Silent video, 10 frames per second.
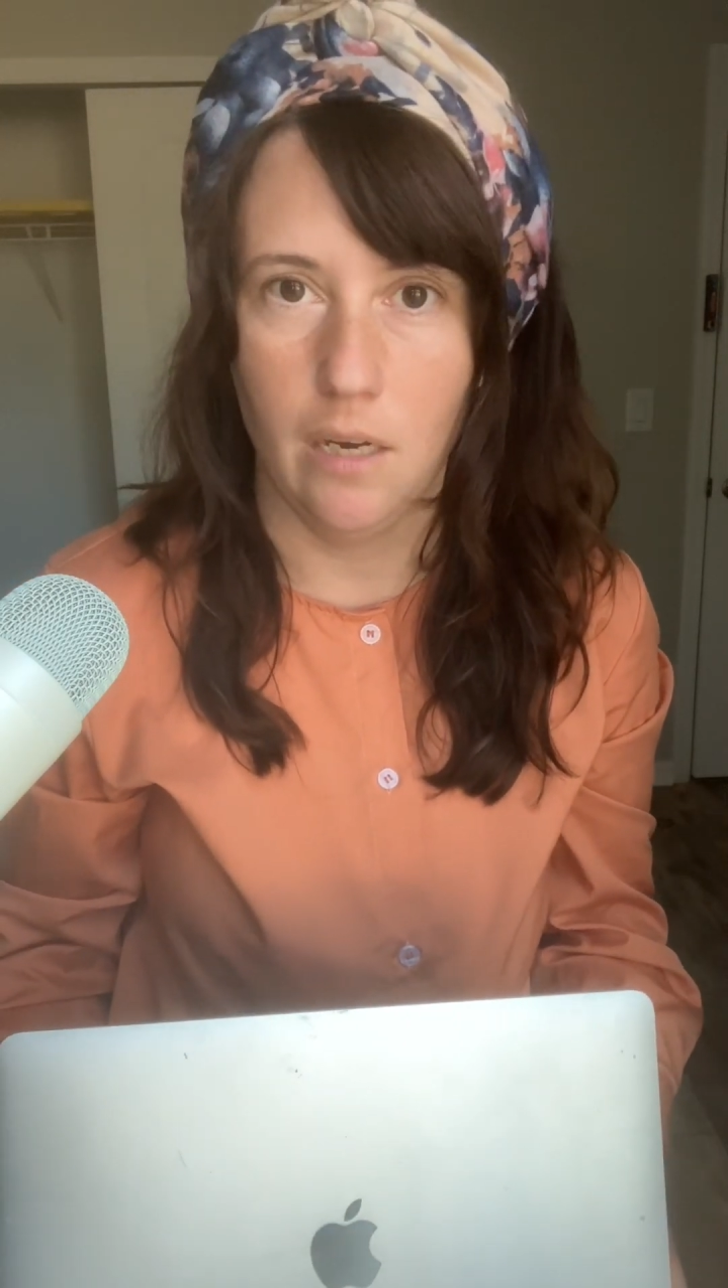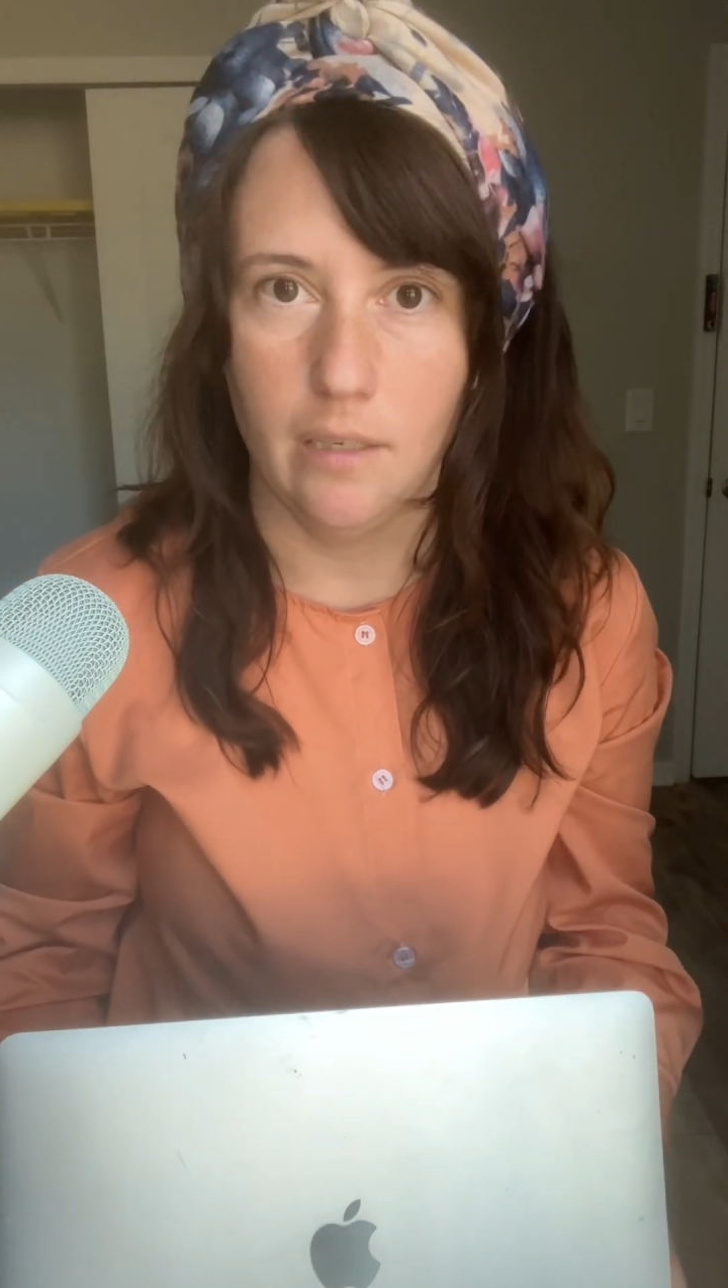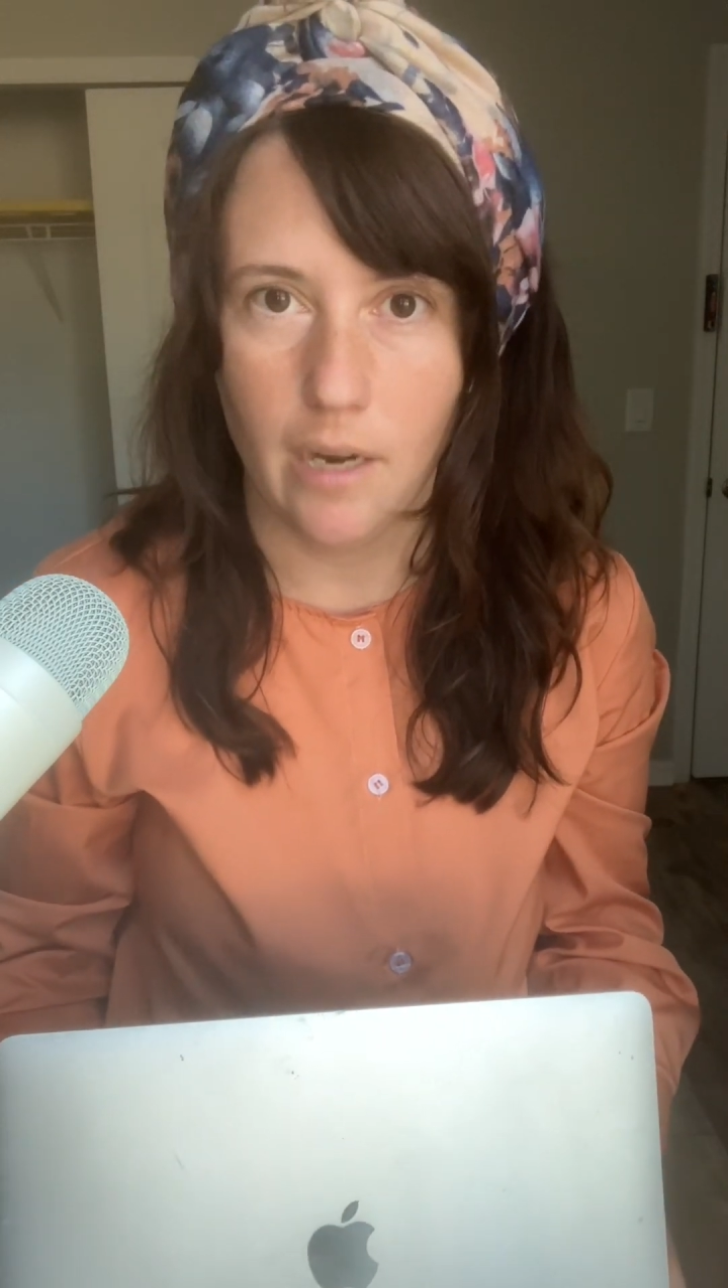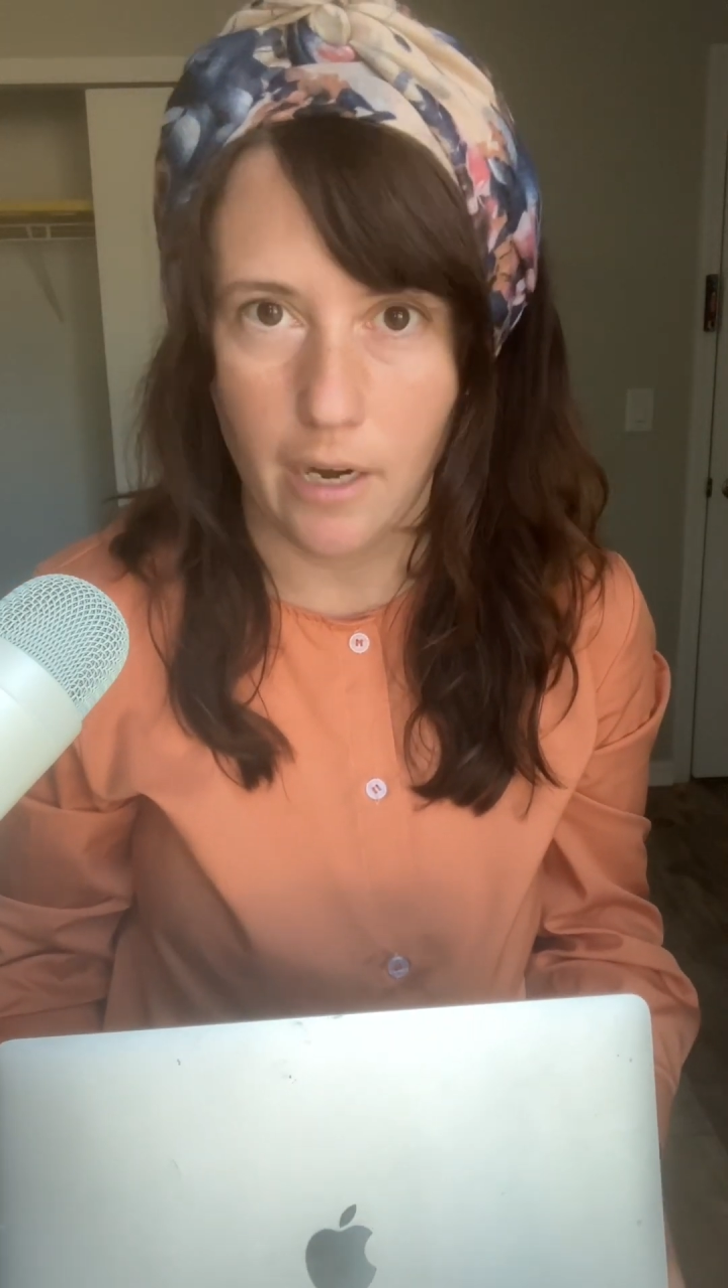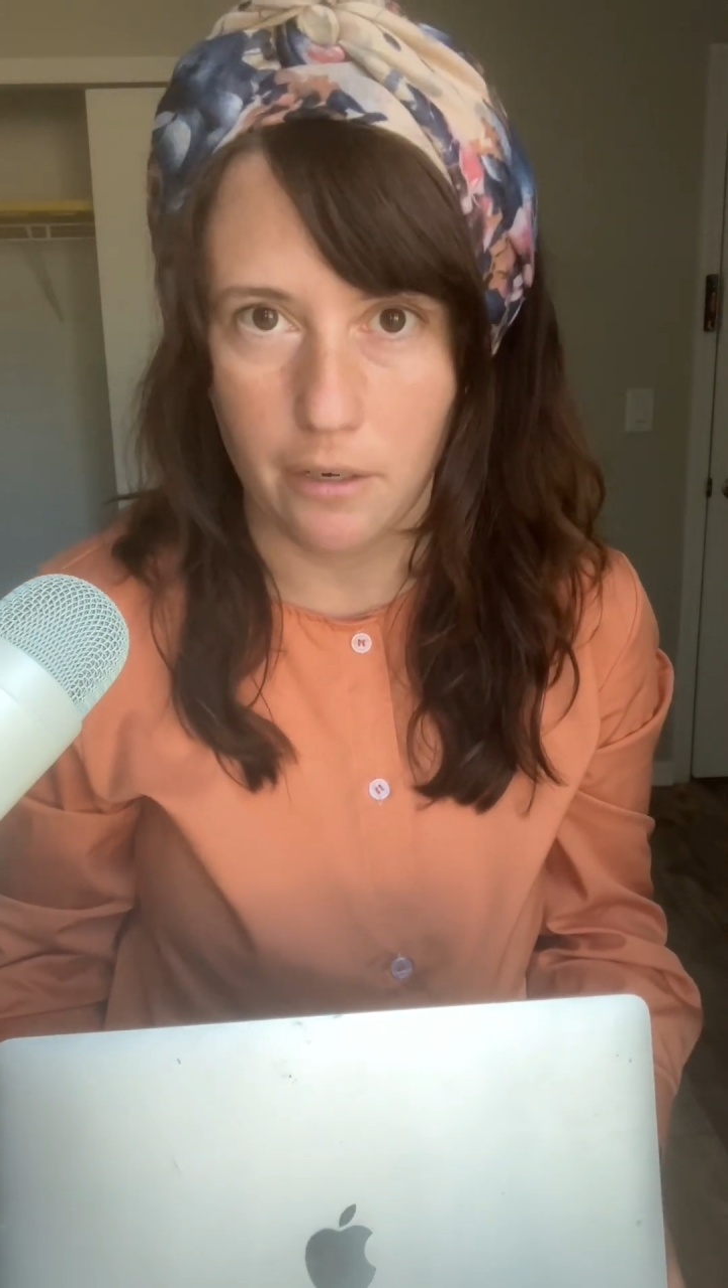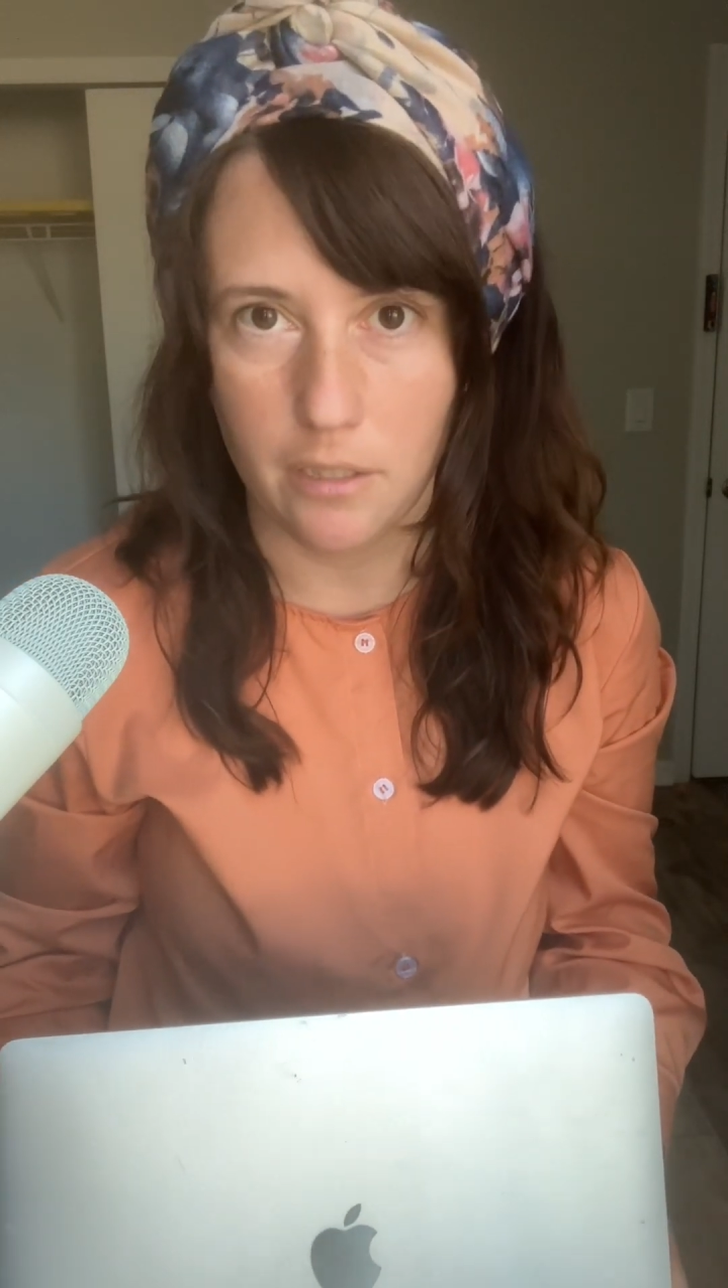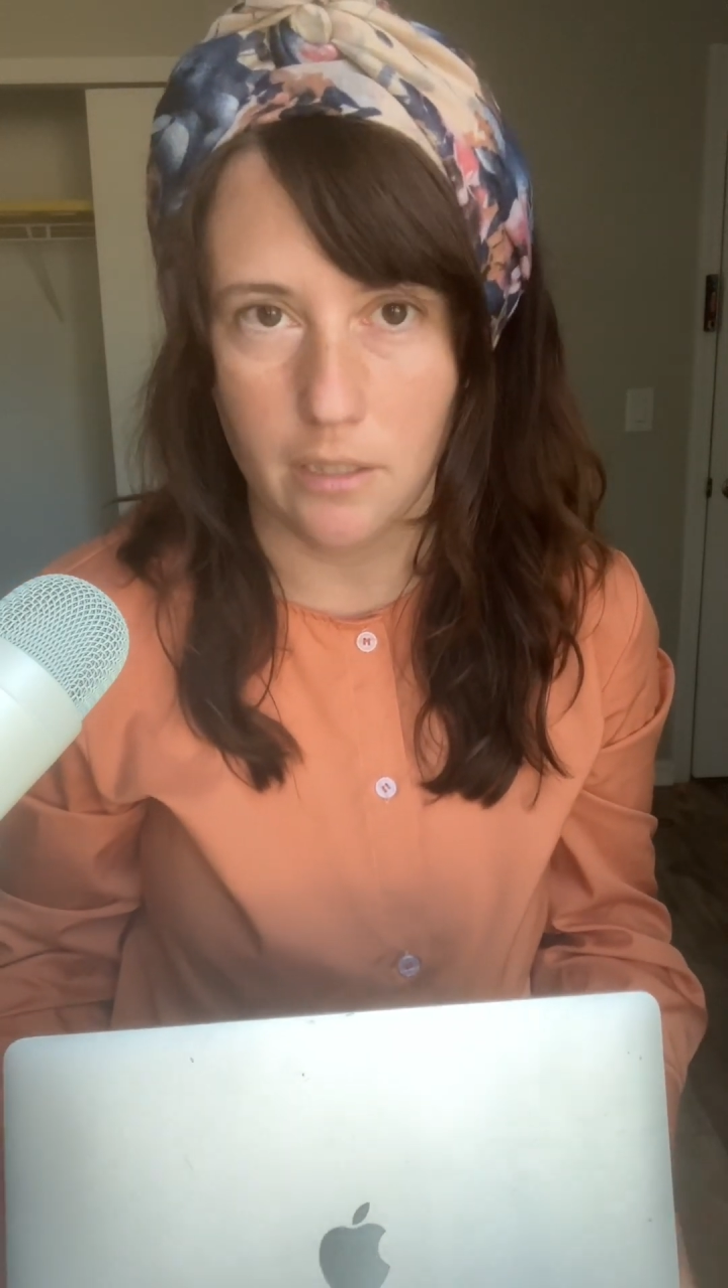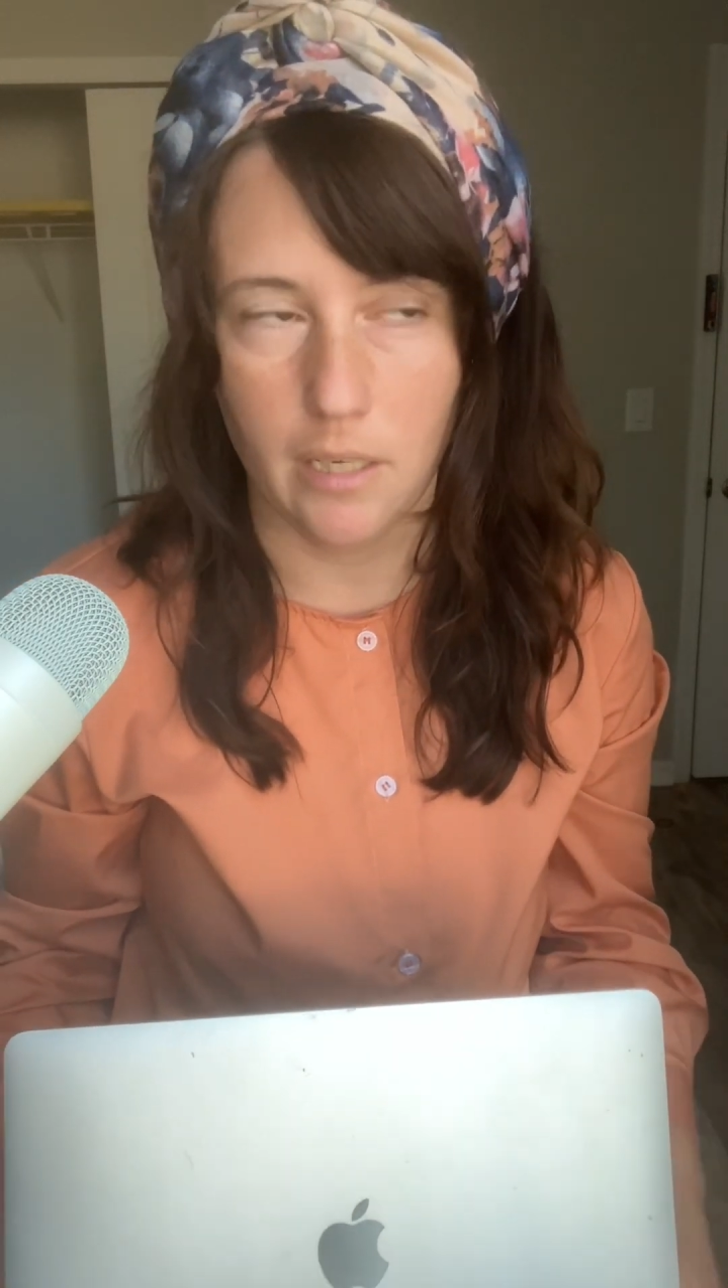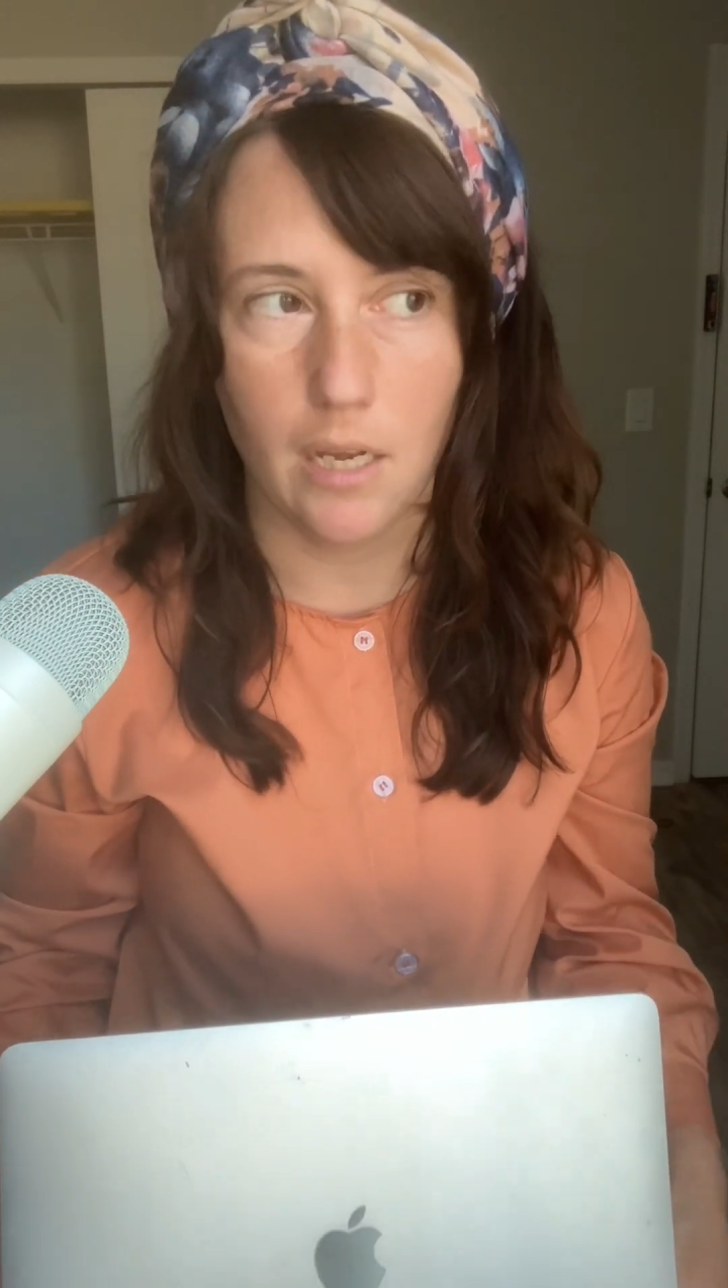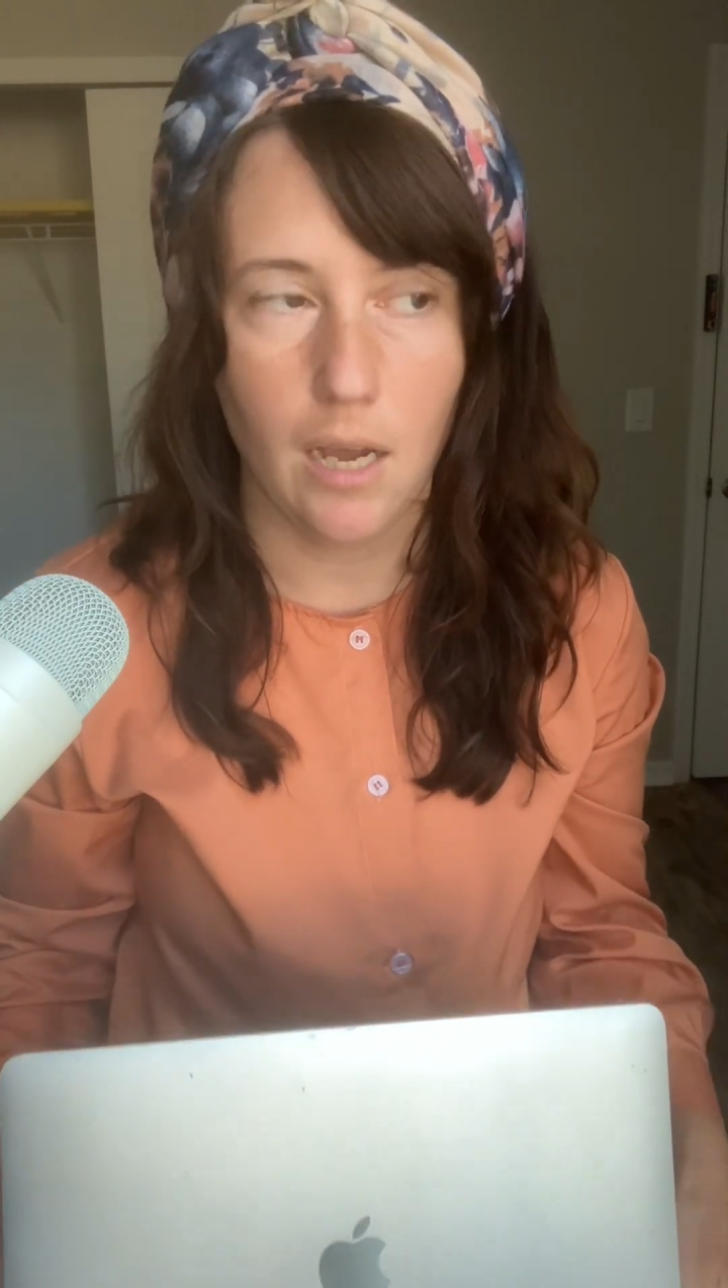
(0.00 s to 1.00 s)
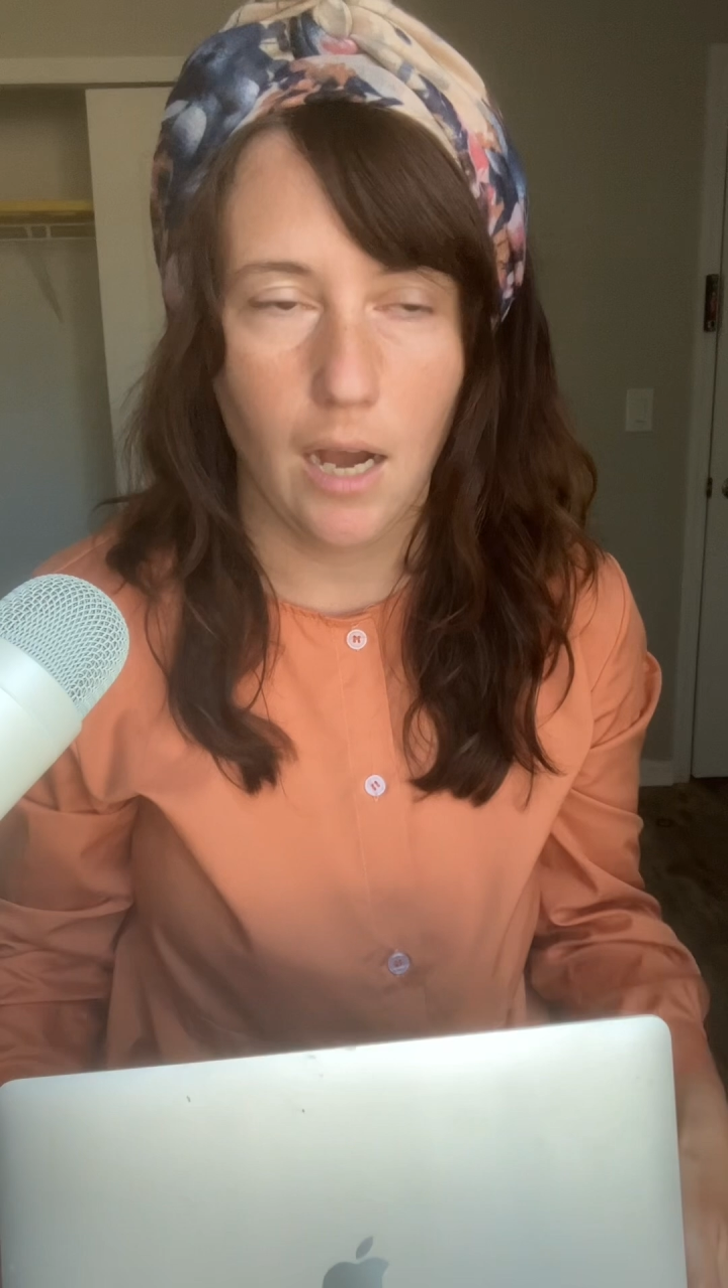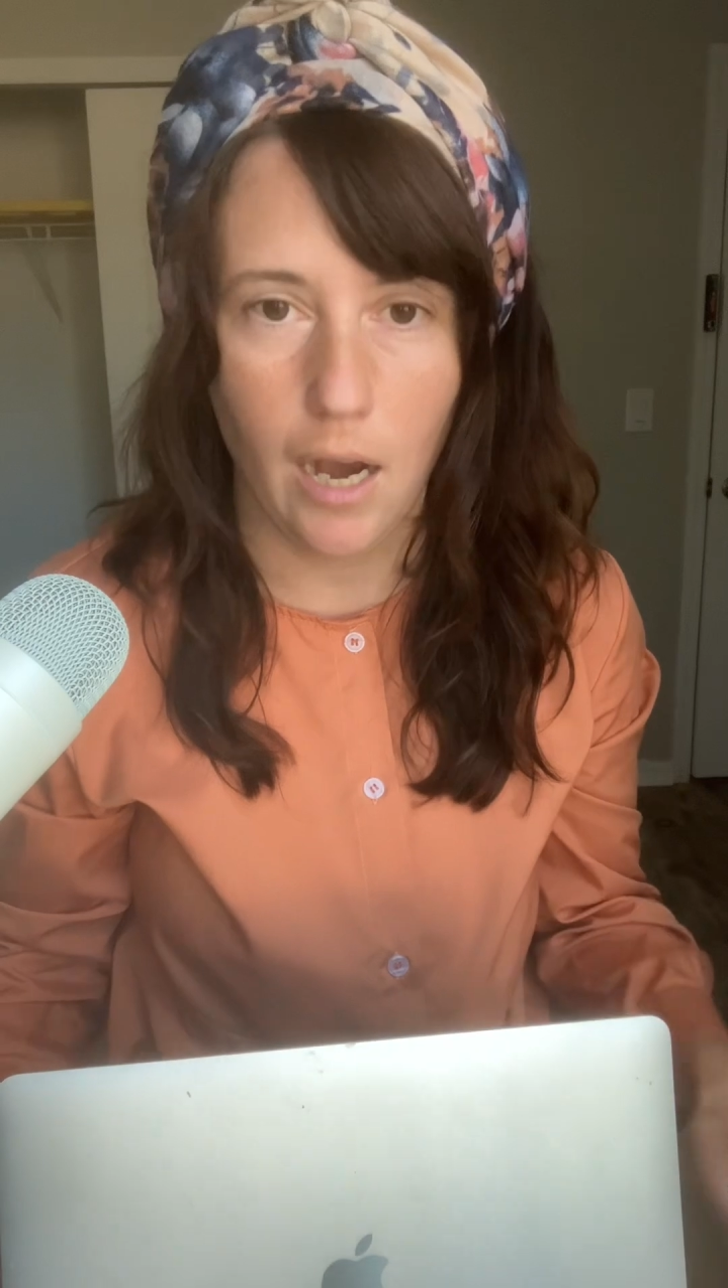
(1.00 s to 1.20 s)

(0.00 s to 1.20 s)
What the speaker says: inherently